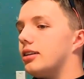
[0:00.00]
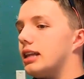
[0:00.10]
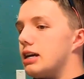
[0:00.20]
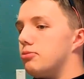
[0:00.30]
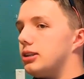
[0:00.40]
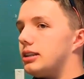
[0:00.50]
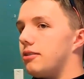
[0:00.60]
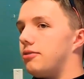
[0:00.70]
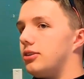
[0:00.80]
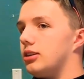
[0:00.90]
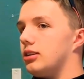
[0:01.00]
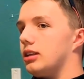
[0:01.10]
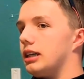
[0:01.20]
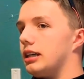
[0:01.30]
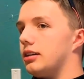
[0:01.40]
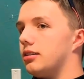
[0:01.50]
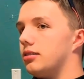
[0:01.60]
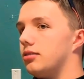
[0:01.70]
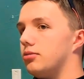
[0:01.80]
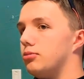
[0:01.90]
they would definitely,
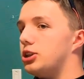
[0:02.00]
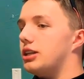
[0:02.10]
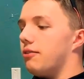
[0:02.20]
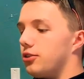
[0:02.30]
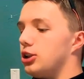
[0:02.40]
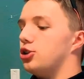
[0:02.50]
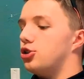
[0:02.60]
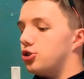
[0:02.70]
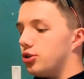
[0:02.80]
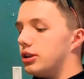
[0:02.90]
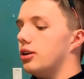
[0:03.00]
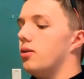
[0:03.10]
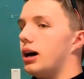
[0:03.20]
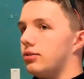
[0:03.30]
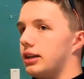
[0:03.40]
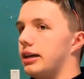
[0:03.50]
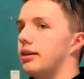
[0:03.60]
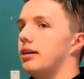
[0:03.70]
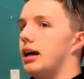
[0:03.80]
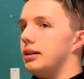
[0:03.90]
we should go out there
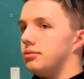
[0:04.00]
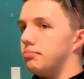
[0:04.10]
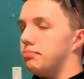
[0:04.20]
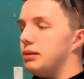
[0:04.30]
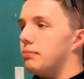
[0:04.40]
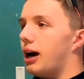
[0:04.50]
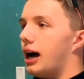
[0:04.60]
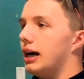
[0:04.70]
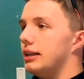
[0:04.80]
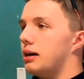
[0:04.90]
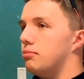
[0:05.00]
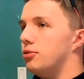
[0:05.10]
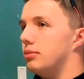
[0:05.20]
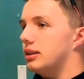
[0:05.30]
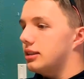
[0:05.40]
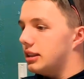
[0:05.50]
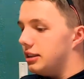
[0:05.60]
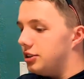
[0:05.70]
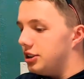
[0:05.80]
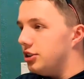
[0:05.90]
and be behind that movement to
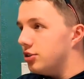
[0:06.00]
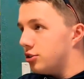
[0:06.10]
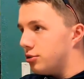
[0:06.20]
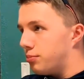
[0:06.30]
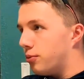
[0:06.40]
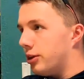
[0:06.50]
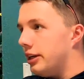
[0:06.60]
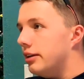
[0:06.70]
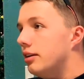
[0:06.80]
continue to support it.